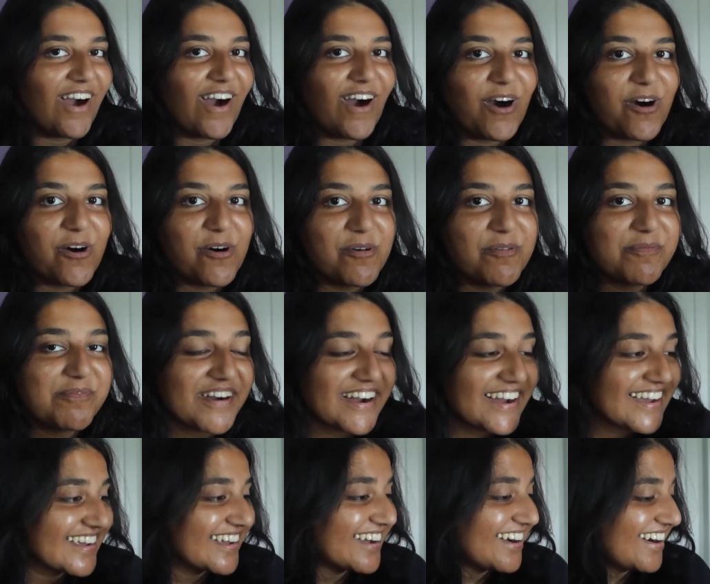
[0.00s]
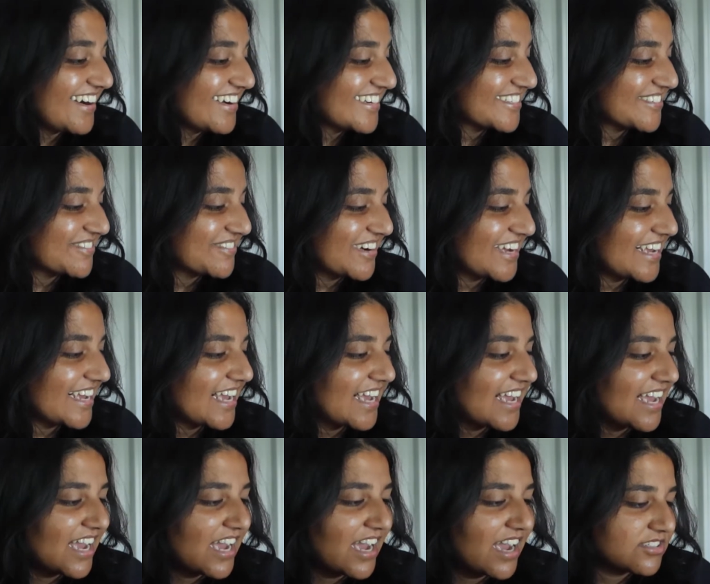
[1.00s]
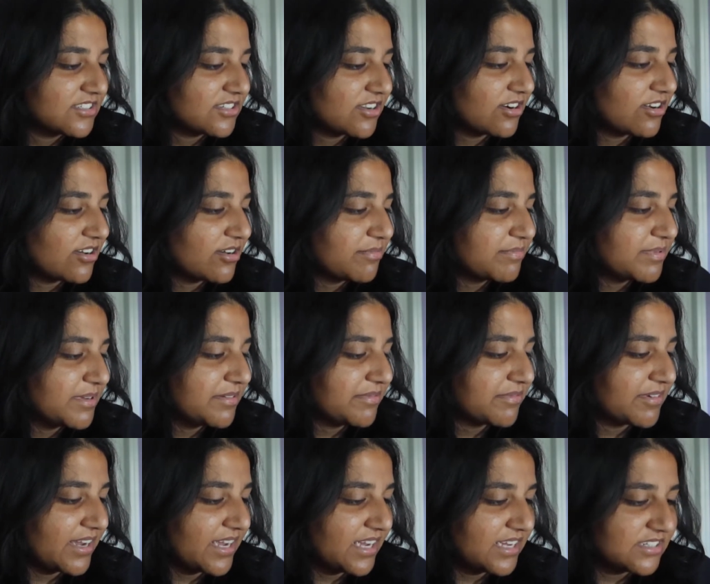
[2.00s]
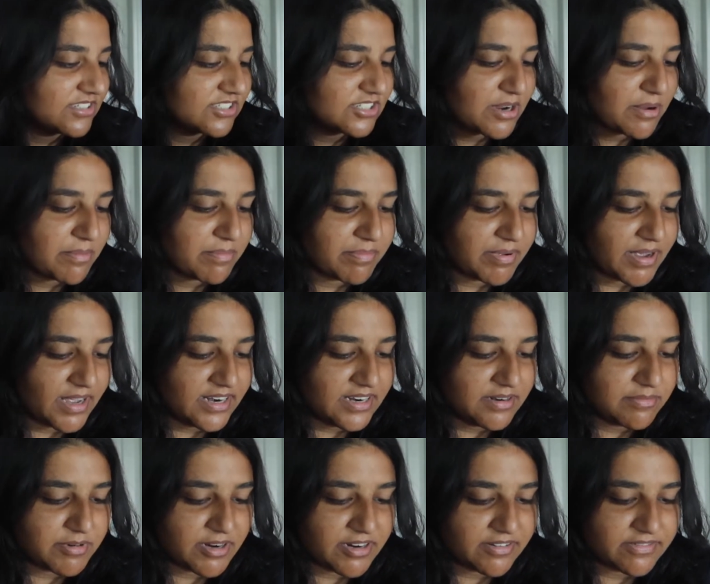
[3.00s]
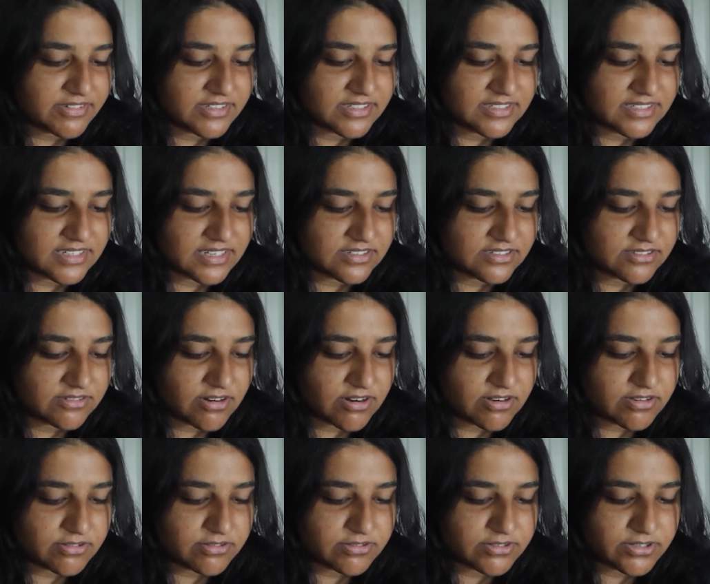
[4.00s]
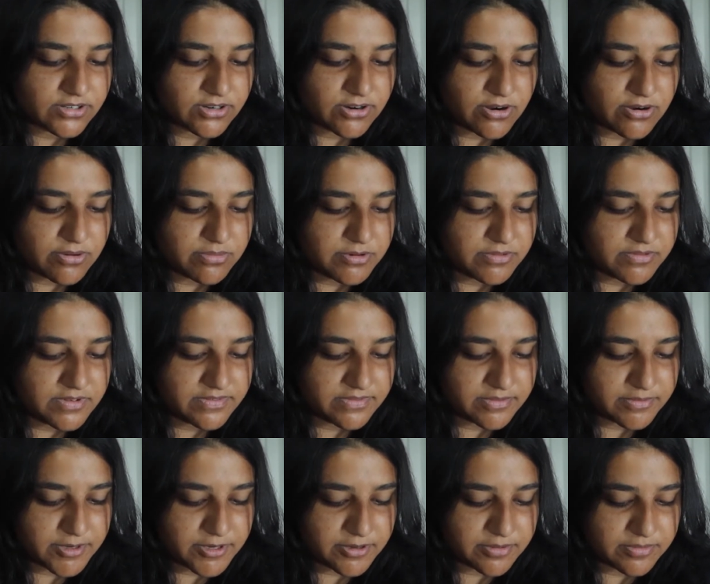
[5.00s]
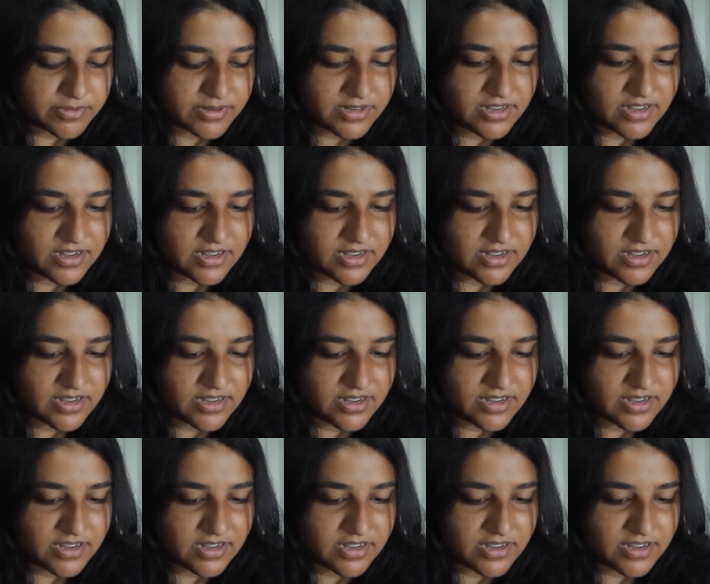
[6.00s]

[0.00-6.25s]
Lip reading: Oh my gosh. Wait. Circle B Ranch, bed and breakfast, El Dorado, your home away from home.